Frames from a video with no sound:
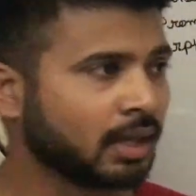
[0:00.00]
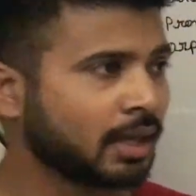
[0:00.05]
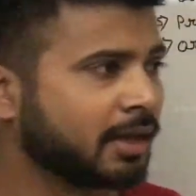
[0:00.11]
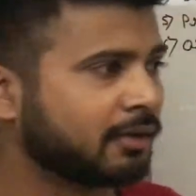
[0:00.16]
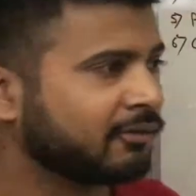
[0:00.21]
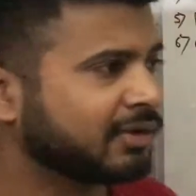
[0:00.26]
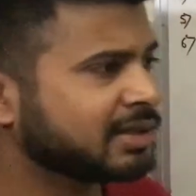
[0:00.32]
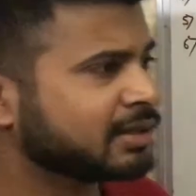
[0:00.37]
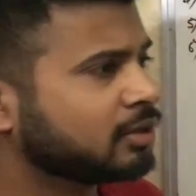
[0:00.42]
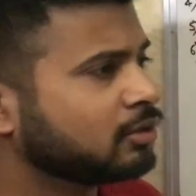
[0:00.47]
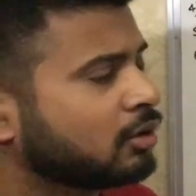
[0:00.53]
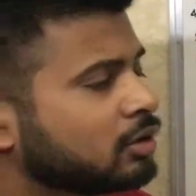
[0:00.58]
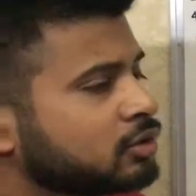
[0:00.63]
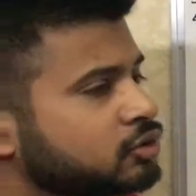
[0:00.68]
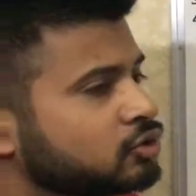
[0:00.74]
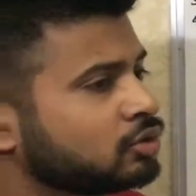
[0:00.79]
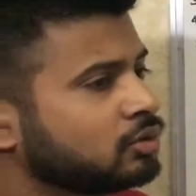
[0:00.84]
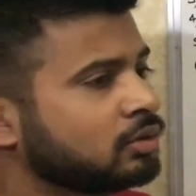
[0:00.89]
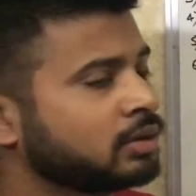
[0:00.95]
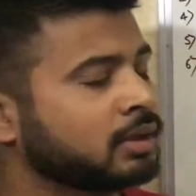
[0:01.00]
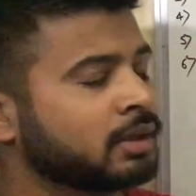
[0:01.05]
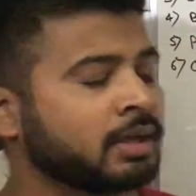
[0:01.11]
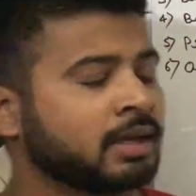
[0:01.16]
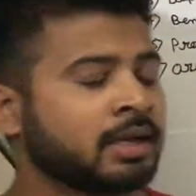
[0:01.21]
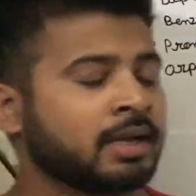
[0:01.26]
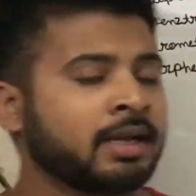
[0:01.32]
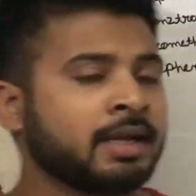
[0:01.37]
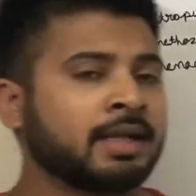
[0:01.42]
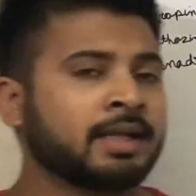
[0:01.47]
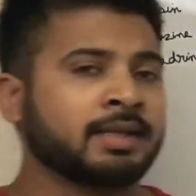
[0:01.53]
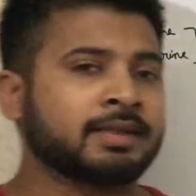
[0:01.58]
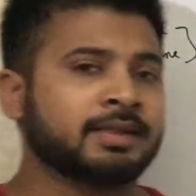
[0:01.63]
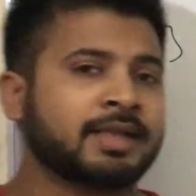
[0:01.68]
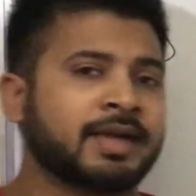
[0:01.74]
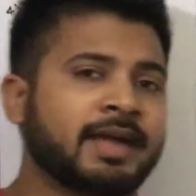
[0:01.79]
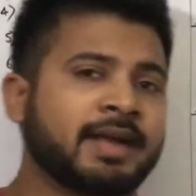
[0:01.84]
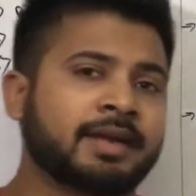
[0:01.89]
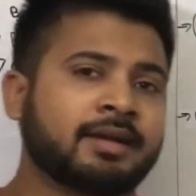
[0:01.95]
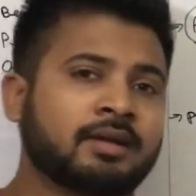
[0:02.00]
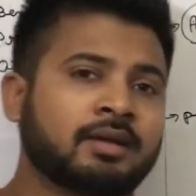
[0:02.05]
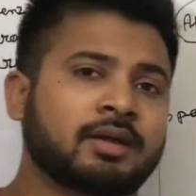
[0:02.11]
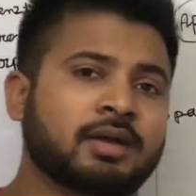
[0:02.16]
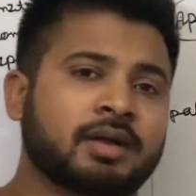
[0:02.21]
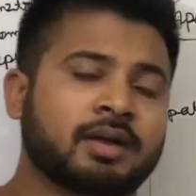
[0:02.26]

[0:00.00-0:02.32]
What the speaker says: And one thing also, that